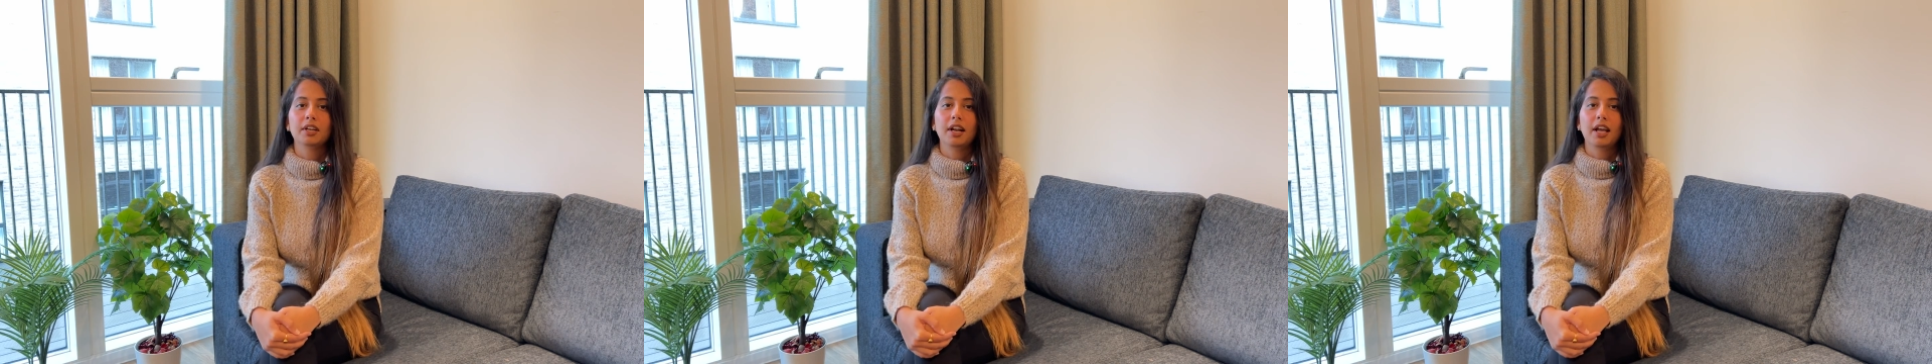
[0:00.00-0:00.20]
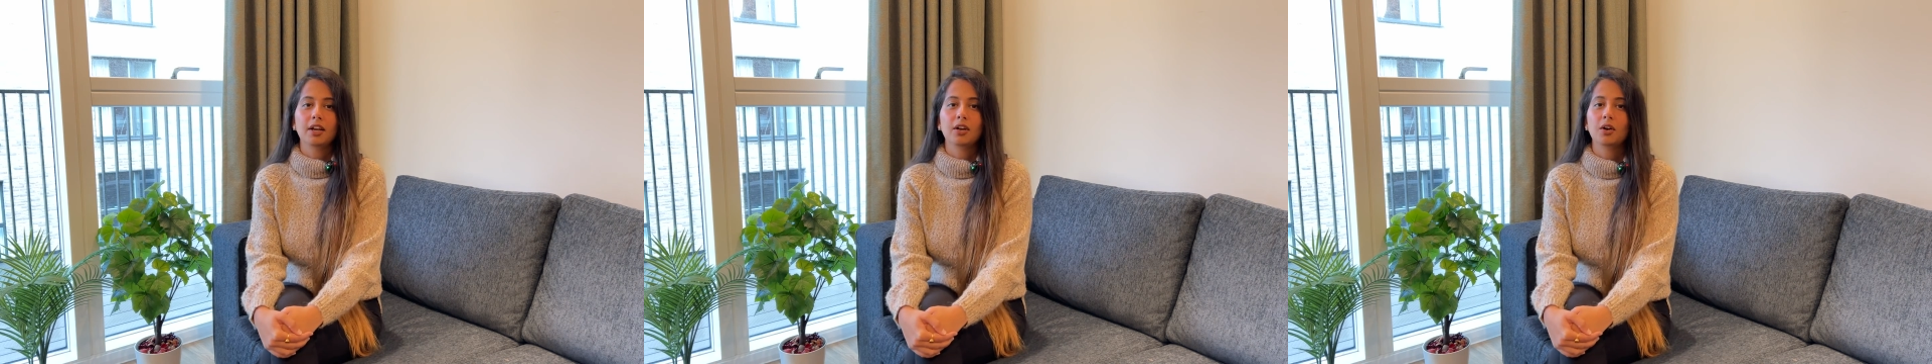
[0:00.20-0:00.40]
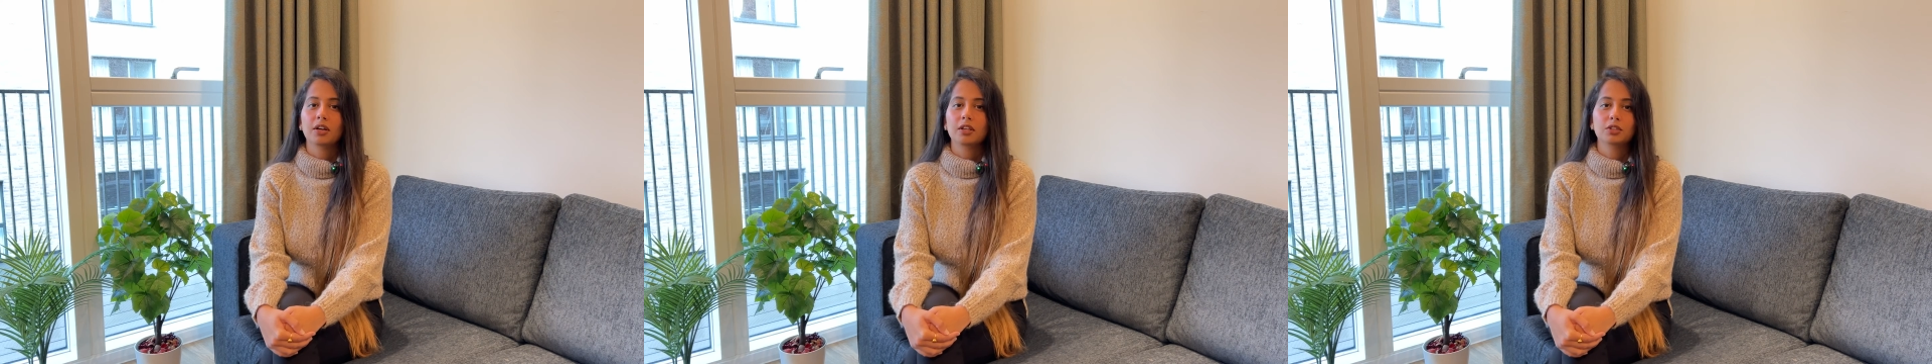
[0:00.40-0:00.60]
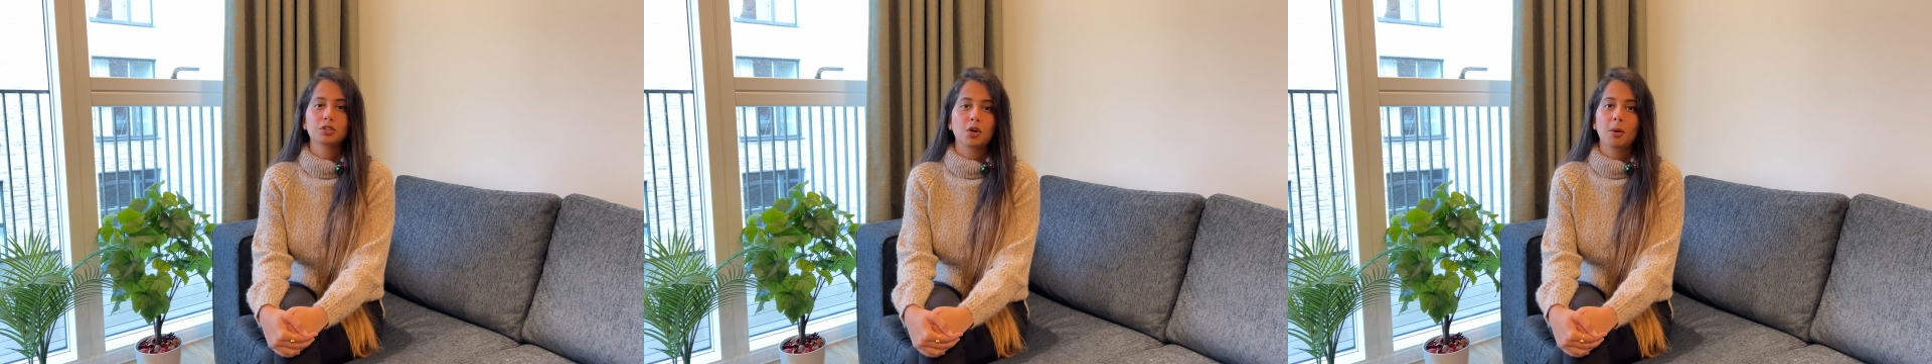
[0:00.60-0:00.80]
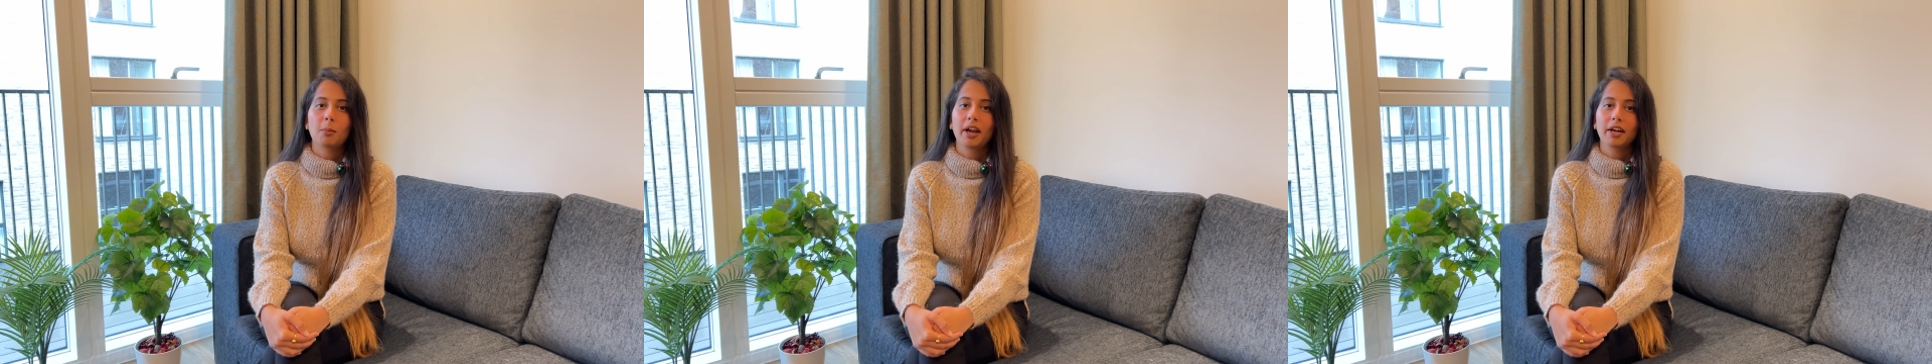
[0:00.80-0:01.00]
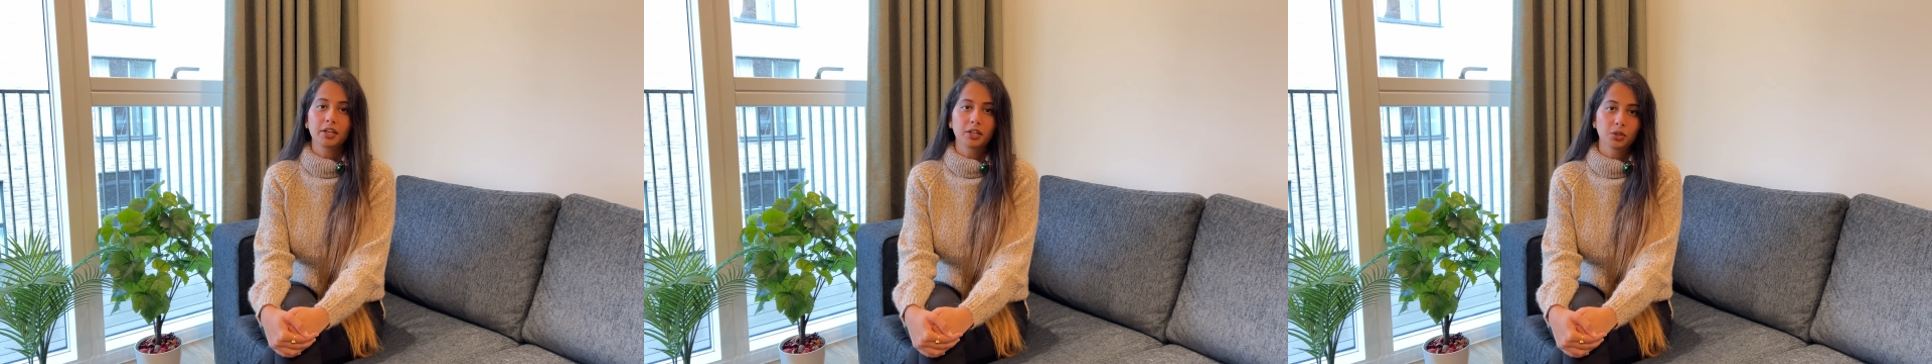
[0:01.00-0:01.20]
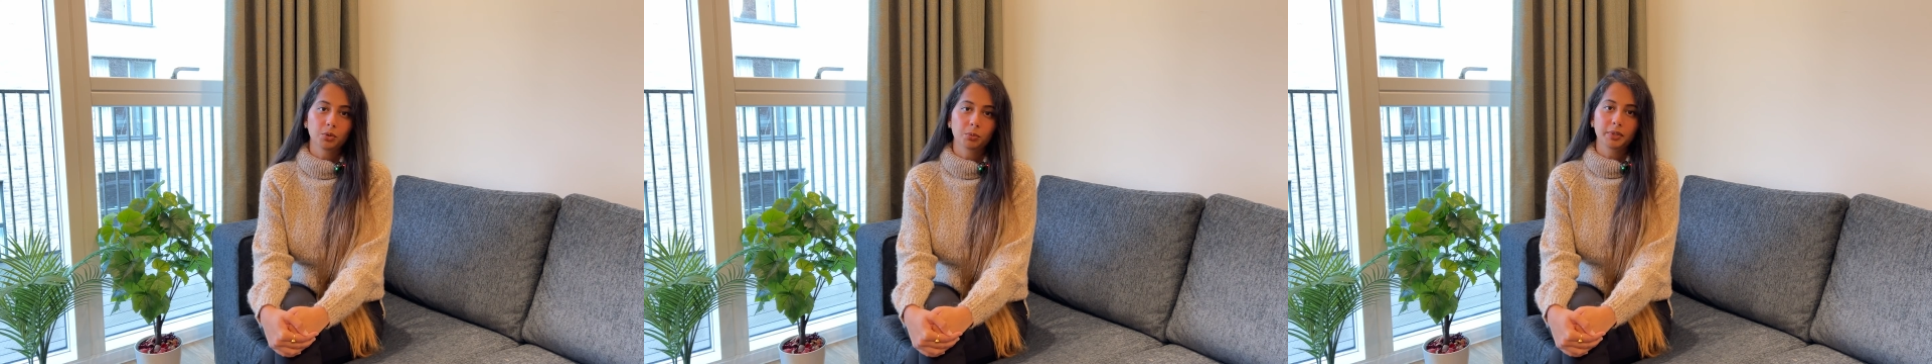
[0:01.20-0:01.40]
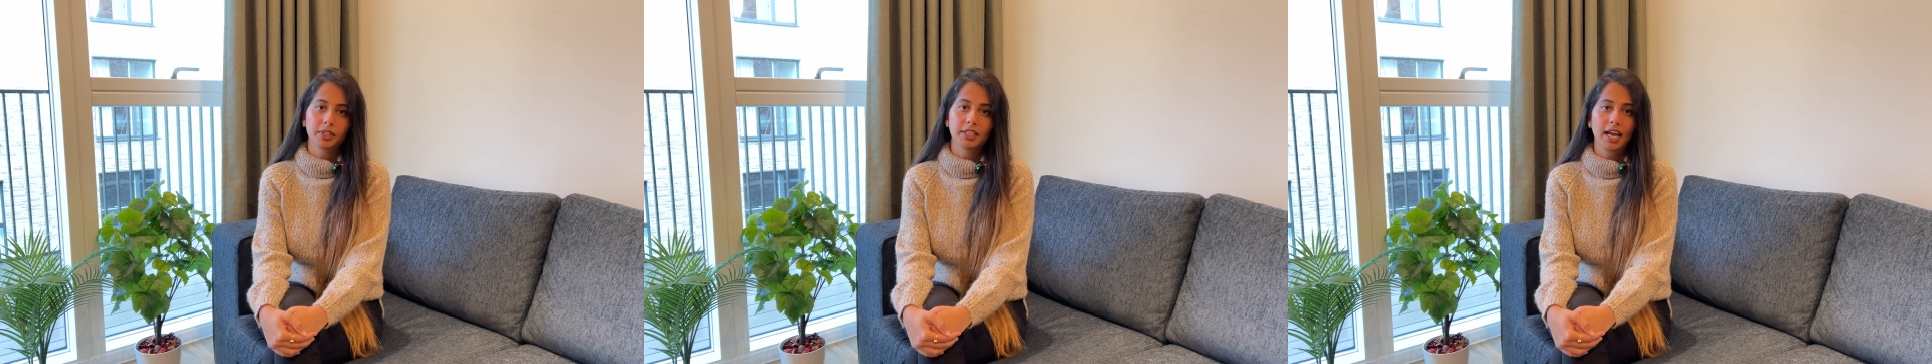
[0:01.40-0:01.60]
and I got a job at
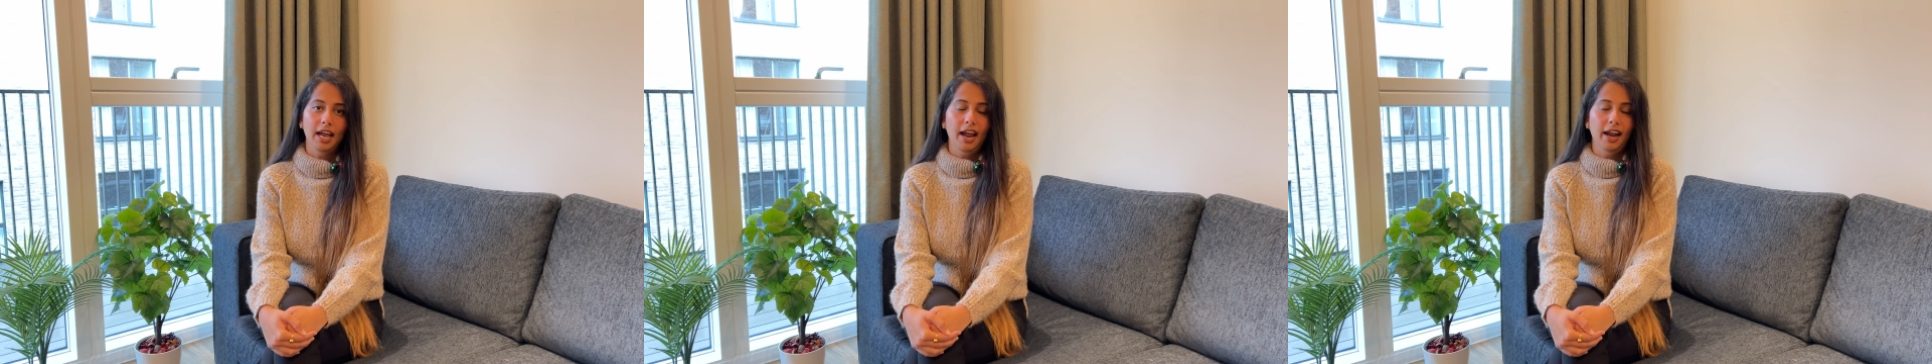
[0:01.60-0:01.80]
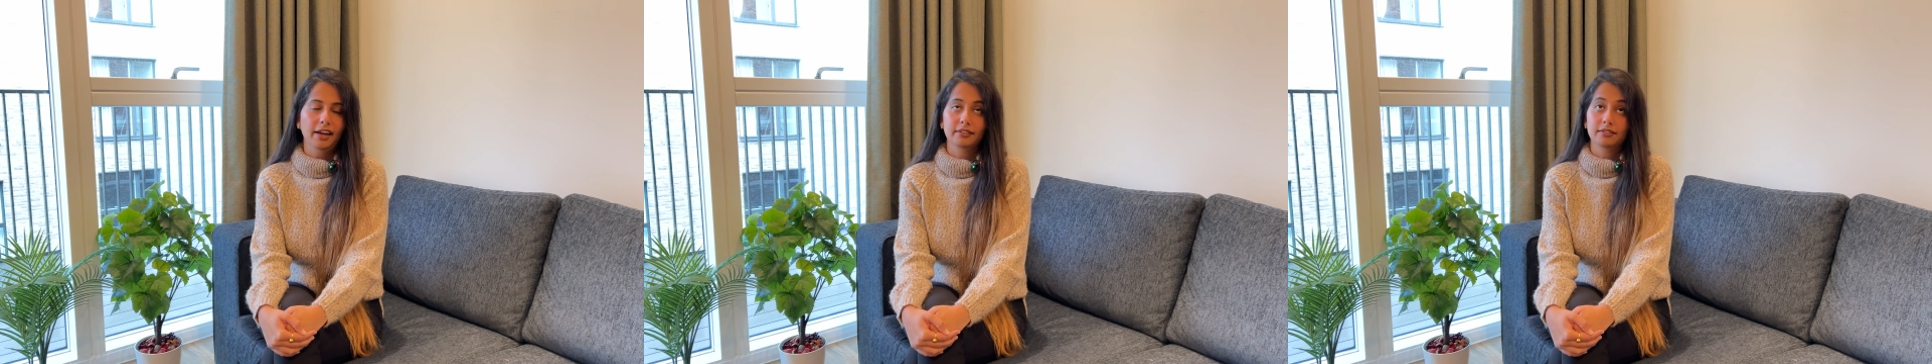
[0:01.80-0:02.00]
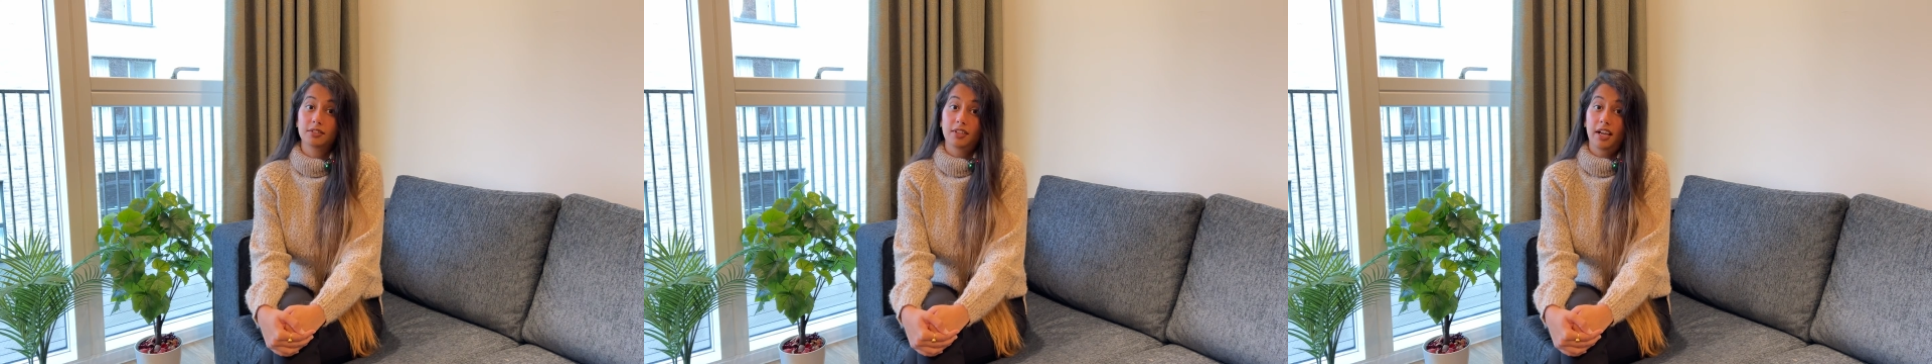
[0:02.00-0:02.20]
Adobe and